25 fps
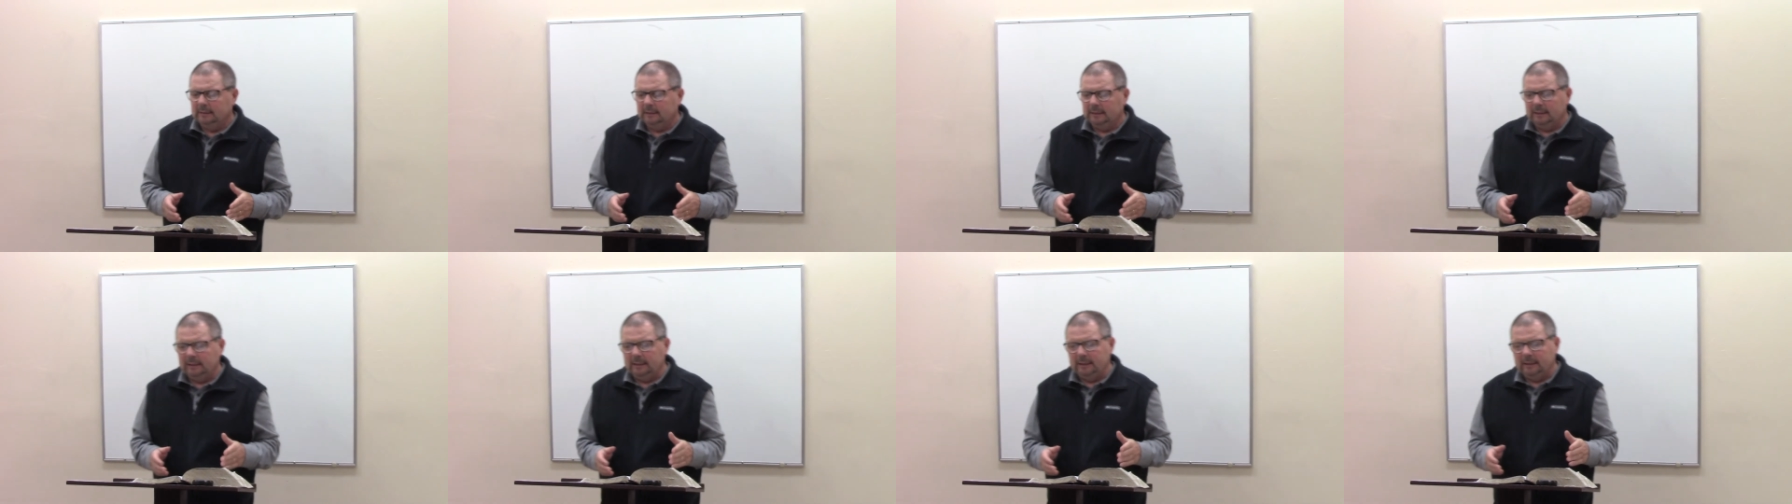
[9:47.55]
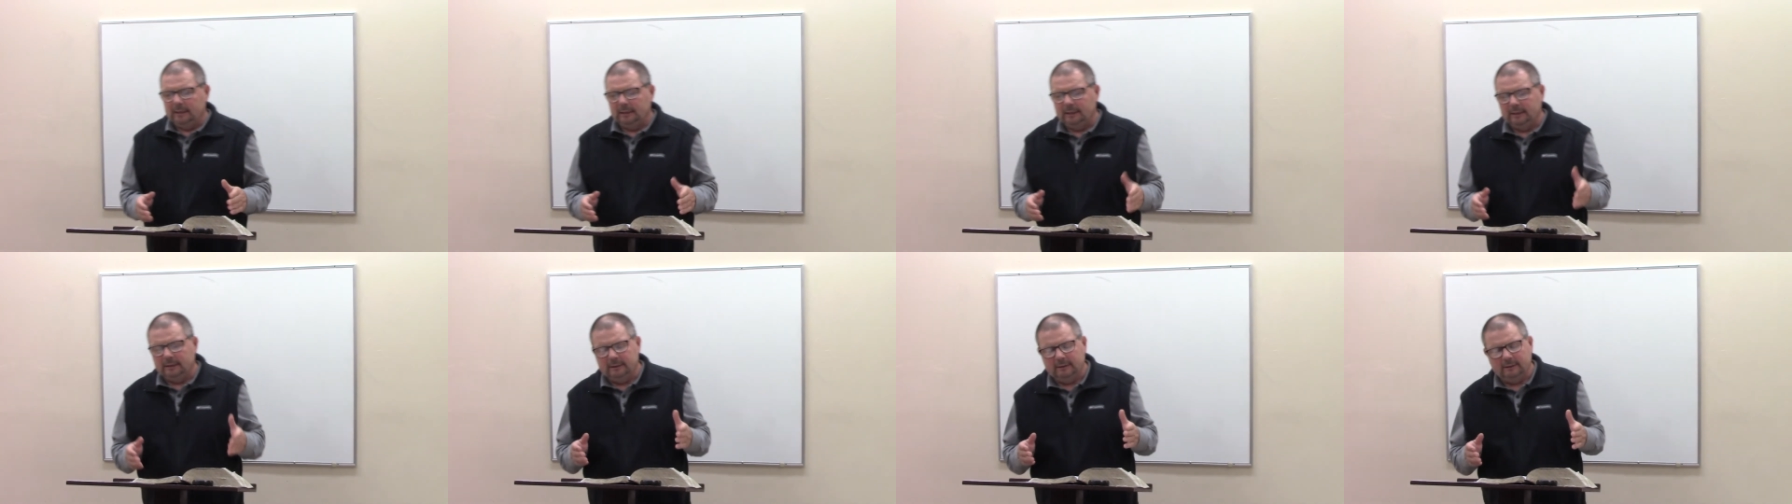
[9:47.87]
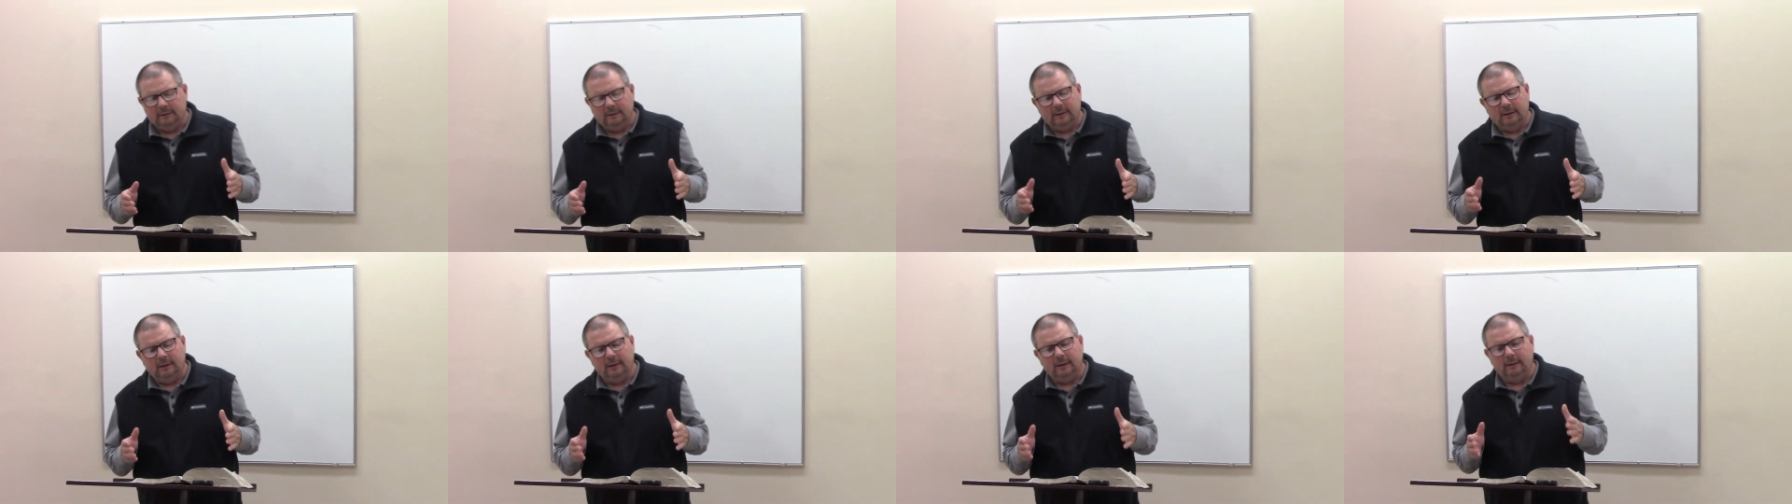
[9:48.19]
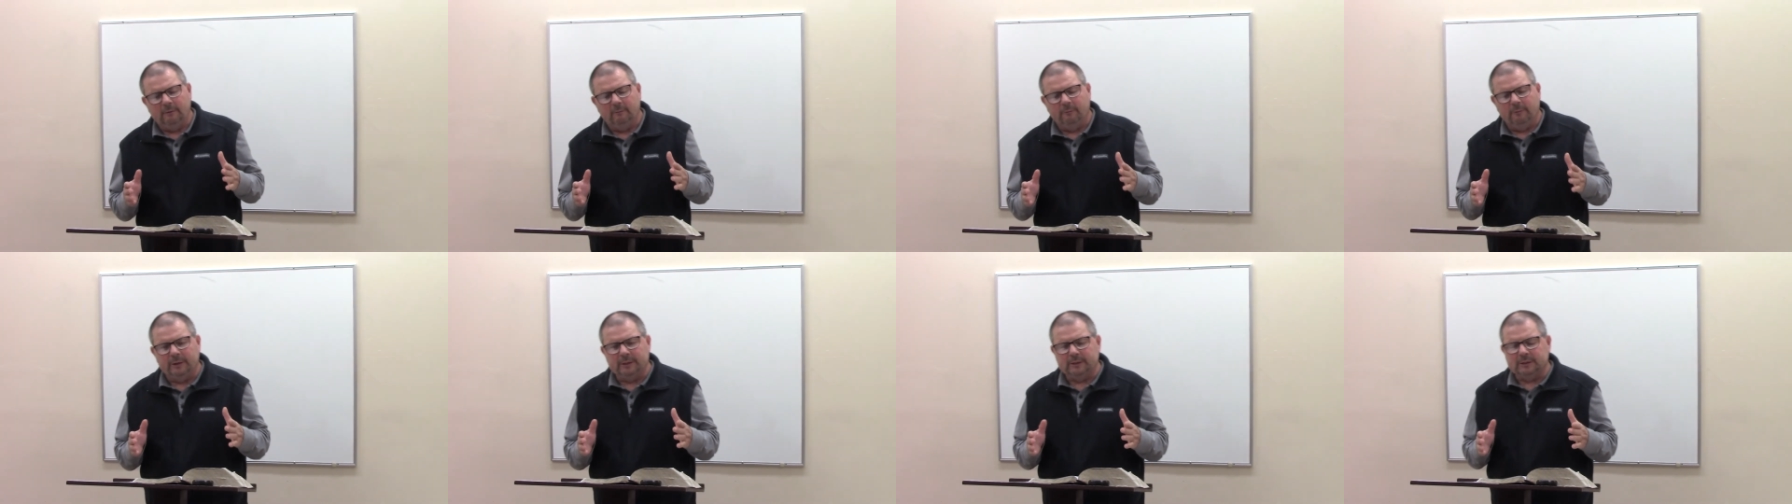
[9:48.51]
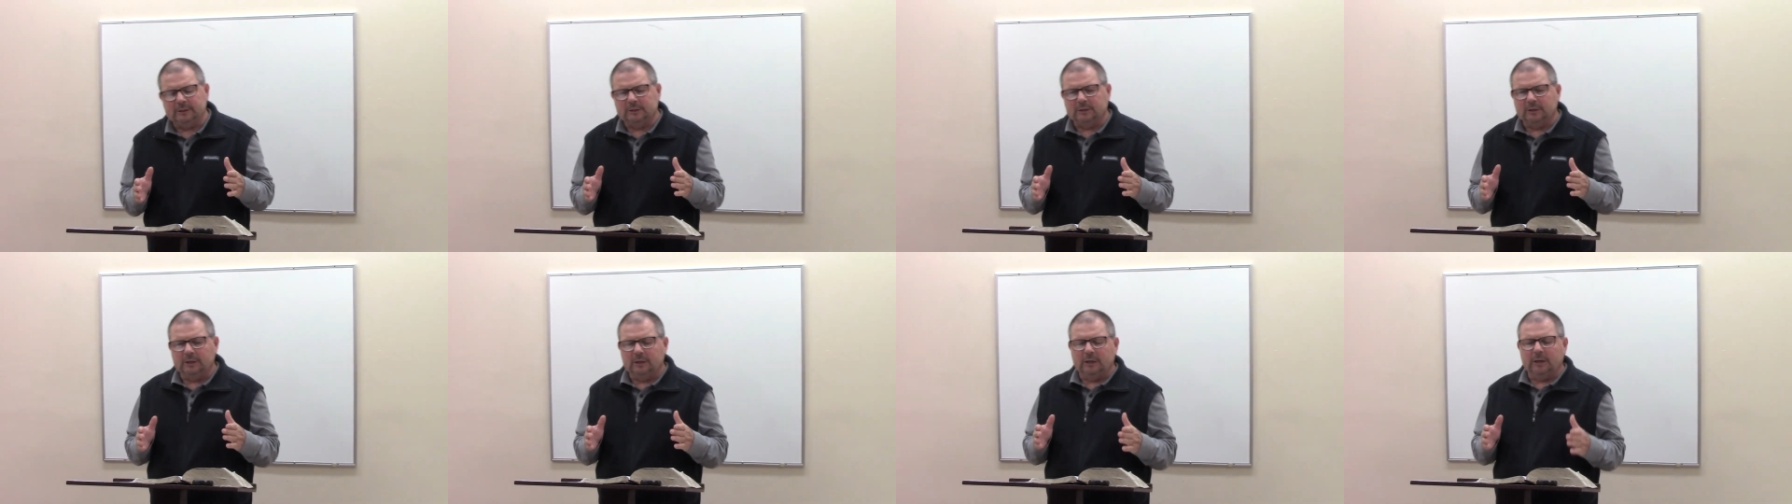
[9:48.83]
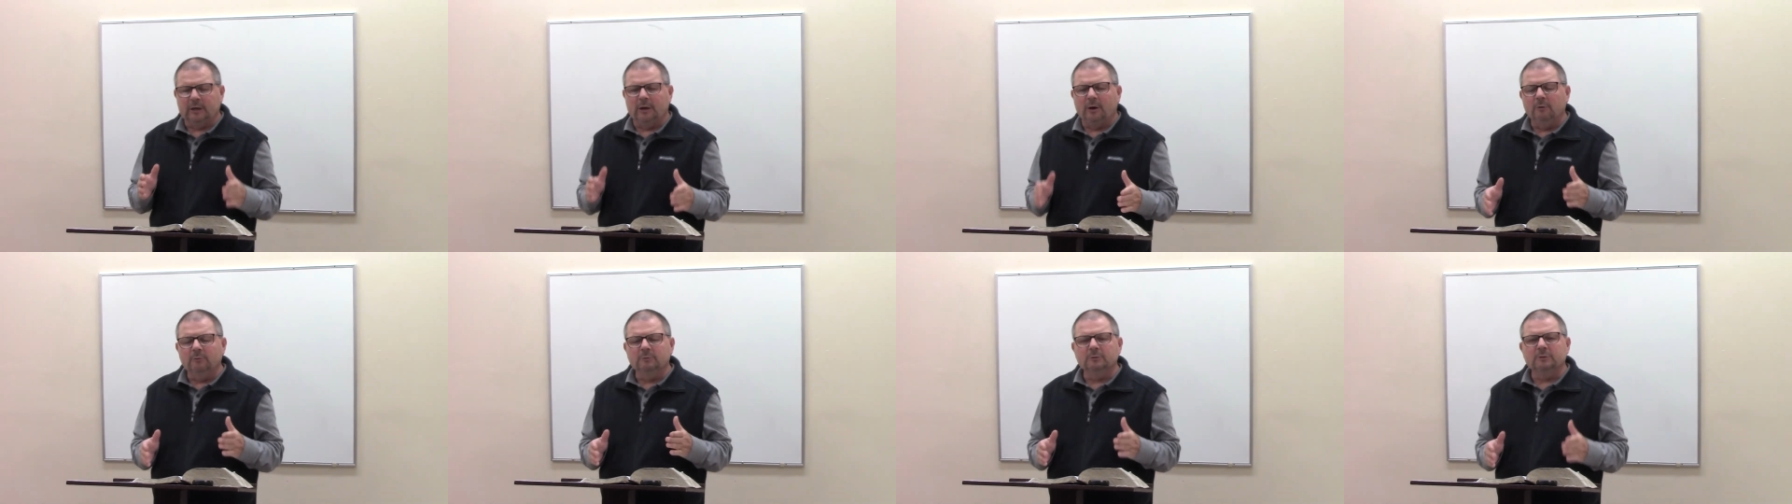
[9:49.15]
uh, which
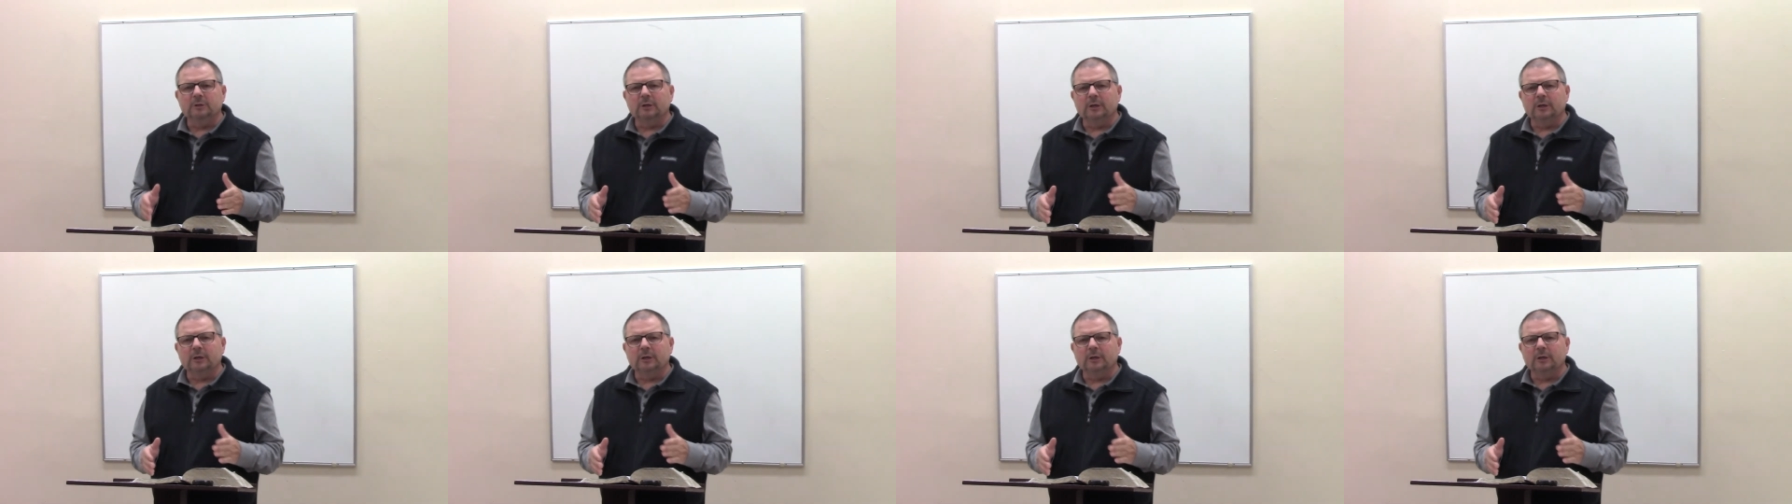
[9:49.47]
goes